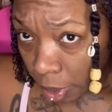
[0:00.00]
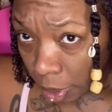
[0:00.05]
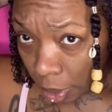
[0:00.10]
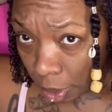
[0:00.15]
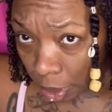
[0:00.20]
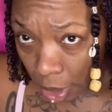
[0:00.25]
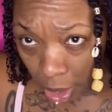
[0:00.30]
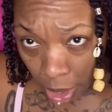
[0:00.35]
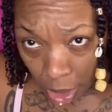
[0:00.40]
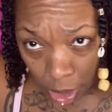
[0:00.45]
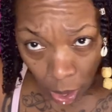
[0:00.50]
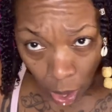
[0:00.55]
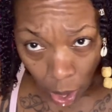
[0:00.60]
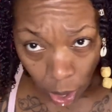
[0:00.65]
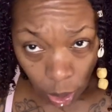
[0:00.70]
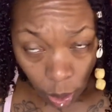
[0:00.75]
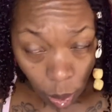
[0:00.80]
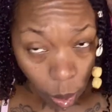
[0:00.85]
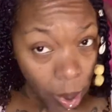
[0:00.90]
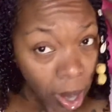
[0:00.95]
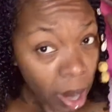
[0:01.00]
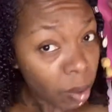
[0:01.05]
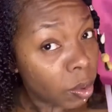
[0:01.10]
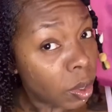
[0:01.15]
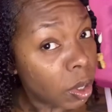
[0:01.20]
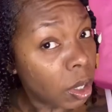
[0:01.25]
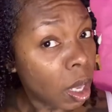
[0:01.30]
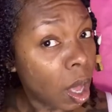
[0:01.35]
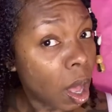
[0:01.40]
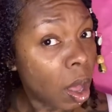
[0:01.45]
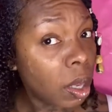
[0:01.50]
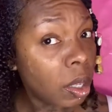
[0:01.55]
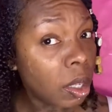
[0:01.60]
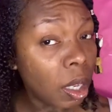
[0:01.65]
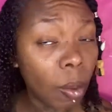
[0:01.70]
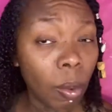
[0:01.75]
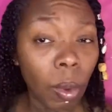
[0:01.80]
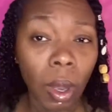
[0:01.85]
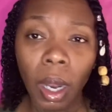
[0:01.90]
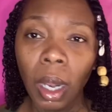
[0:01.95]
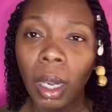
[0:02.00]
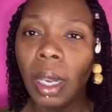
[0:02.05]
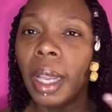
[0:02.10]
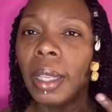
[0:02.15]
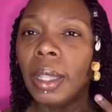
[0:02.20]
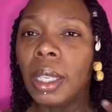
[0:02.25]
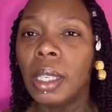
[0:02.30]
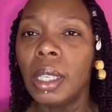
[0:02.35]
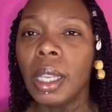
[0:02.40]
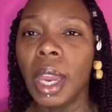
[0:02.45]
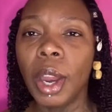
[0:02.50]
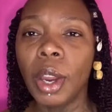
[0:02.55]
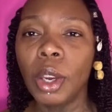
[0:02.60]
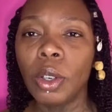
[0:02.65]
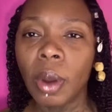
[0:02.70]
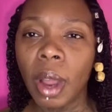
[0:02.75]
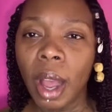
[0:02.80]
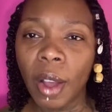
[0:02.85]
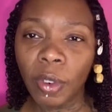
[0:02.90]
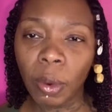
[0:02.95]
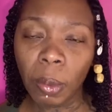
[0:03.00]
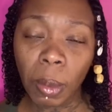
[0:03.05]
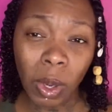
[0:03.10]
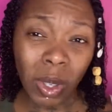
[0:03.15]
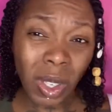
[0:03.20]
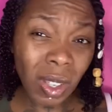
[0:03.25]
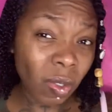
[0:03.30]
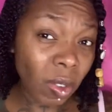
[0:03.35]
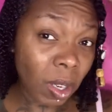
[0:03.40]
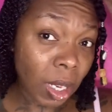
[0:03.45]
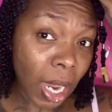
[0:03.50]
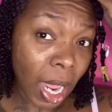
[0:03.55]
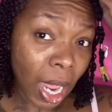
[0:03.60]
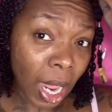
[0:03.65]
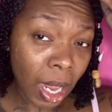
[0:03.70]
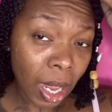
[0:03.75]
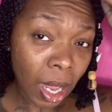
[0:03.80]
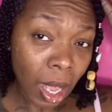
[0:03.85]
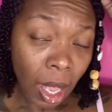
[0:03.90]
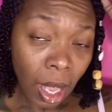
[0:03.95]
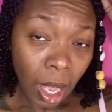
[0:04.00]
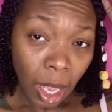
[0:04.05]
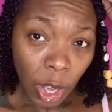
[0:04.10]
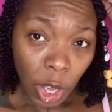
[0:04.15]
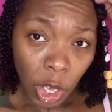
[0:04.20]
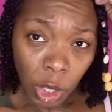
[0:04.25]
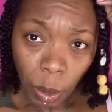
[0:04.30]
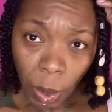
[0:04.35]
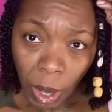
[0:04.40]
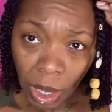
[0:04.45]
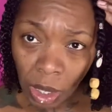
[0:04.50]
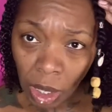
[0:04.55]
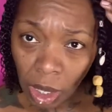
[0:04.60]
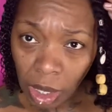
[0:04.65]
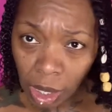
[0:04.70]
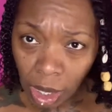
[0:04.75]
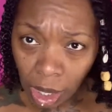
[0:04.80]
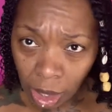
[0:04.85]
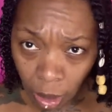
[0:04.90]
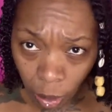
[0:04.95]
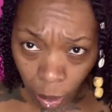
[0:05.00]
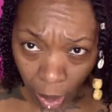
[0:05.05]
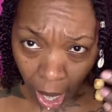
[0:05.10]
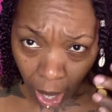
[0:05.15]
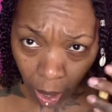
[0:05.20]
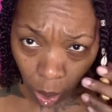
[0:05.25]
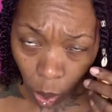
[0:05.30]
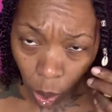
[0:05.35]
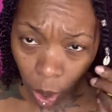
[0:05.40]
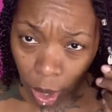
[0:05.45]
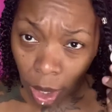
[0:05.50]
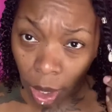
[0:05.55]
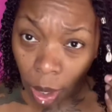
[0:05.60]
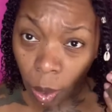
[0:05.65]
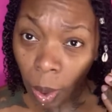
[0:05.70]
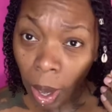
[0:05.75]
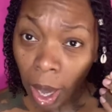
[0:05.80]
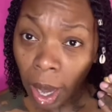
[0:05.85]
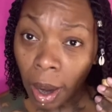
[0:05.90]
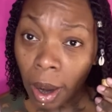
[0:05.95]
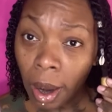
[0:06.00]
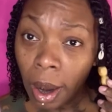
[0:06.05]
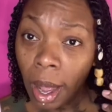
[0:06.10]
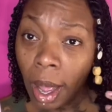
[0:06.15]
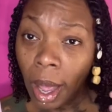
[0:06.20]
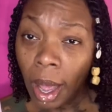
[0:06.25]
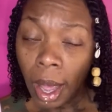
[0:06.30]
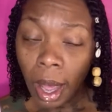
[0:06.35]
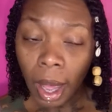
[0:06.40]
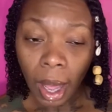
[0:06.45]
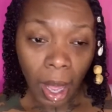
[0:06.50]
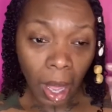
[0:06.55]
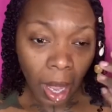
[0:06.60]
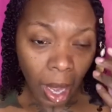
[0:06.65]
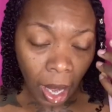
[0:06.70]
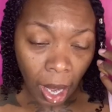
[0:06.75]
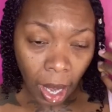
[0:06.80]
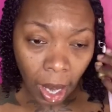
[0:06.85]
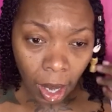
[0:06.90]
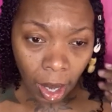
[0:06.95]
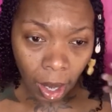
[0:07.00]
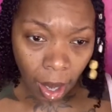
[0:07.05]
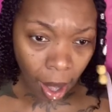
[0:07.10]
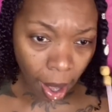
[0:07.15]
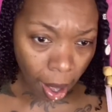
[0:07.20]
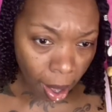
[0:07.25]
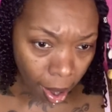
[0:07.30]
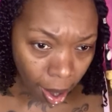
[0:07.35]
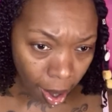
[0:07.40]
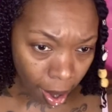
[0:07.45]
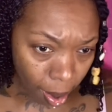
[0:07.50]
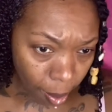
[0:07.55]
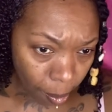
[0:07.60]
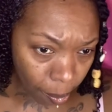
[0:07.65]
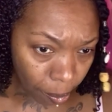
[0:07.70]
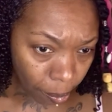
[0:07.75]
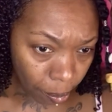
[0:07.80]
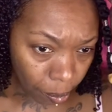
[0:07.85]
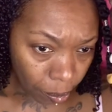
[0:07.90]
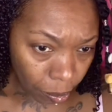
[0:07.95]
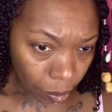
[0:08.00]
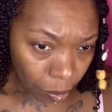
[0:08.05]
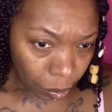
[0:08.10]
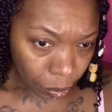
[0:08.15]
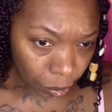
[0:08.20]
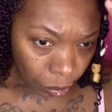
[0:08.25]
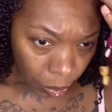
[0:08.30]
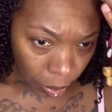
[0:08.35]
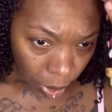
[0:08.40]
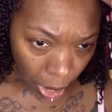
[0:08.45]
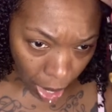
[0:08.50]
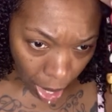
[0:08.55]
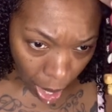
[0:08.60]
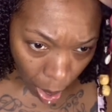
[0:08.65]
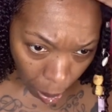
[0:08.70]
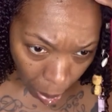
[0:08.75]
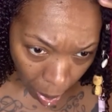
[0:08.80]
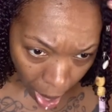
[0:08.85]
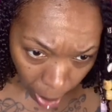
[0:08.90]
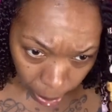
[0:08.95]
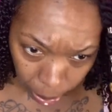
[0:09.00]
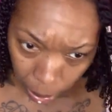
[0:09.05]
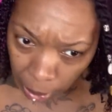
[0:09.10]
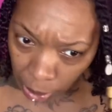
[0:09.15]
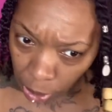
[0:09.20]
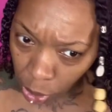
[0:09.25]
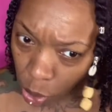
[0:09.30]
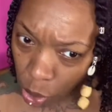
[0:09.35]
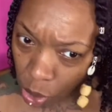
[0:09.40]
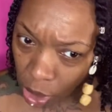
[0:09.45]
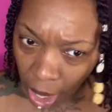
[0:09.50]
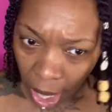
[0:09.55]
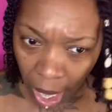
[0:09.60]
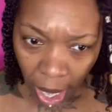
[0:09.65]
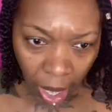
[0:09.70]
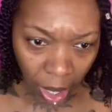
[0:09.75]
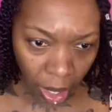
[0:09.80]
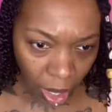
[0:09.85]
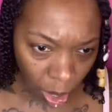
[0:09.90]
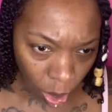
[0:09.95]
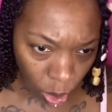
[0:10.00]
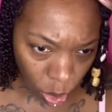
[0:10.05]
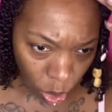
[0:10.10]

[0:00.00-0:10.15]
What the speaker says: these are the wet results. I'm gonna let this air dry for most of the day, especially since I'm not going anywhere. And then I'll probably use the handheld